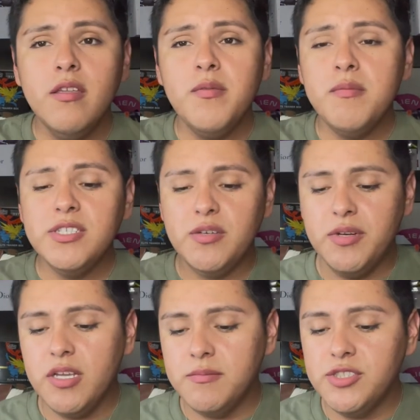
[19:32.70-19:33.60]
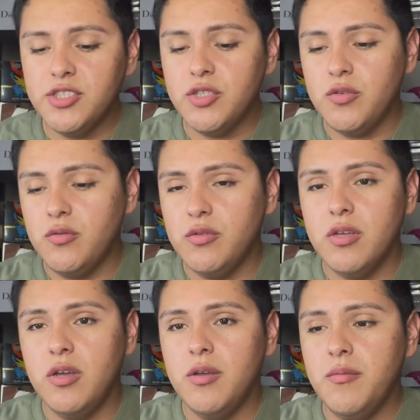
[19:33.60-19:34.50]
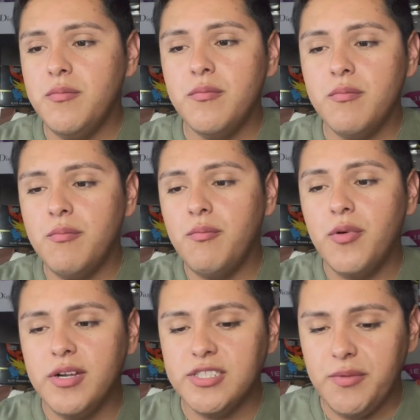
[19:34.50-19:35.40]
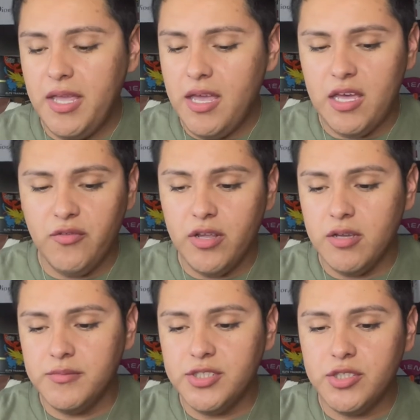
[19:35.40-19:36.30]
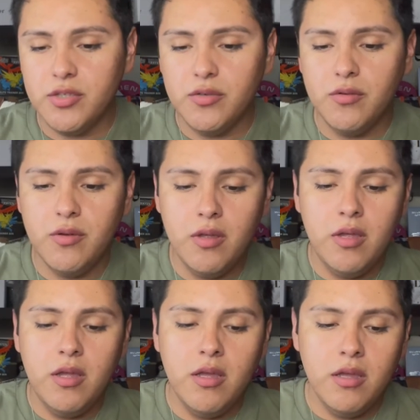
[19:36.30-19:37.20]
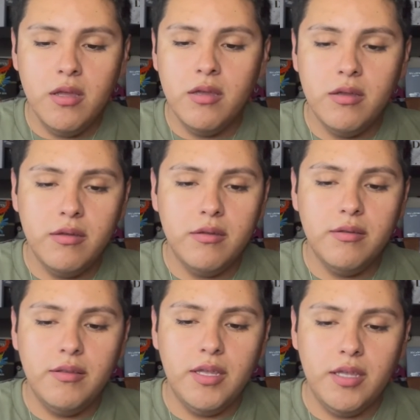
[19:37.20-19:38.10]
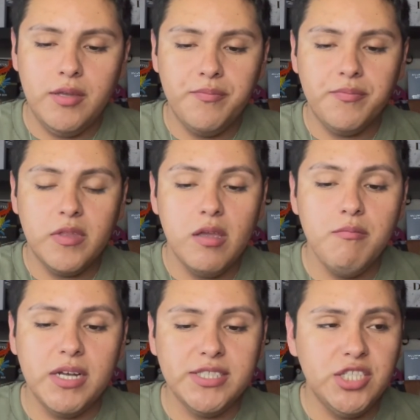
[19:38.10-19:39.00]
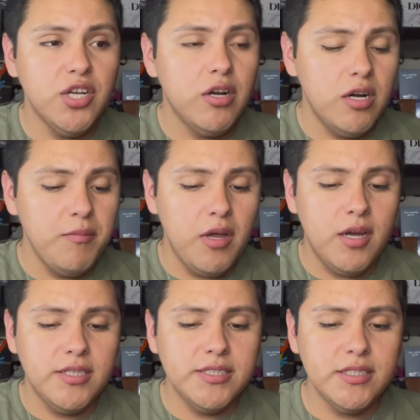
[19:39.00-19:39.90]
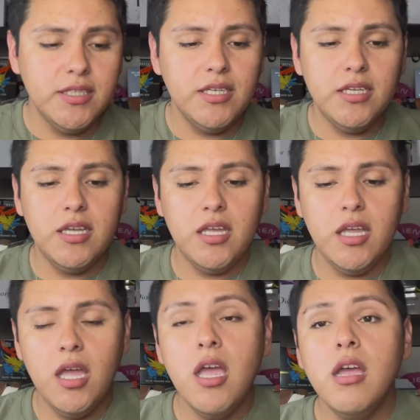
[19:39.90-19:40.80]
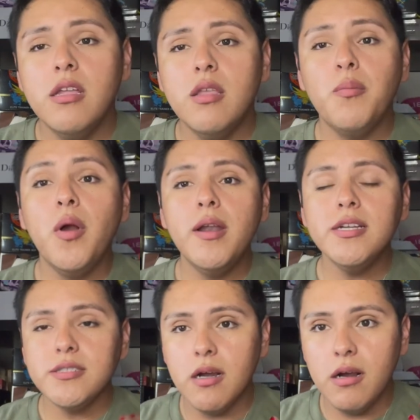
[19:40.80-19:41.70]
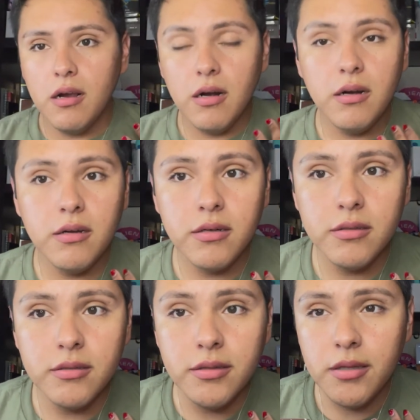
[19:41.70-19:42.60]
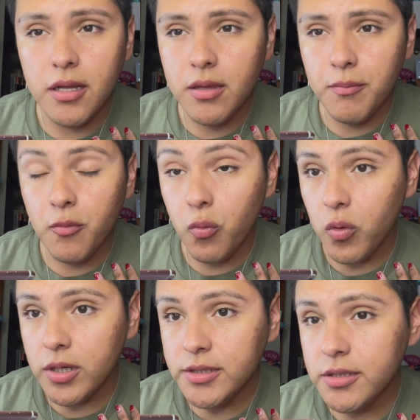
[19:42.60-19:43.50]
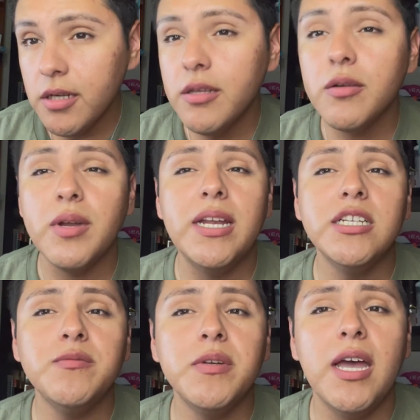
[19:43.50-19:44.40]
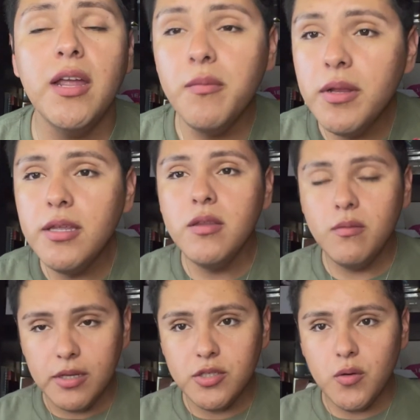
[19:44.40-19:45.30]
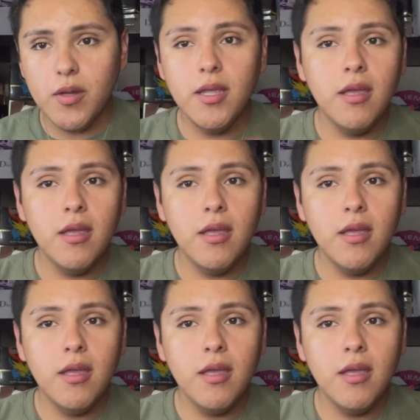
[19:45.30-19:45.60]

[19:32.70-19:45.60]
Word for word: pretty much it when it comes to the products that we have when it comes to the Box of Charm. Honestly, the products are not the worst, not the greatest, but I really do enjoy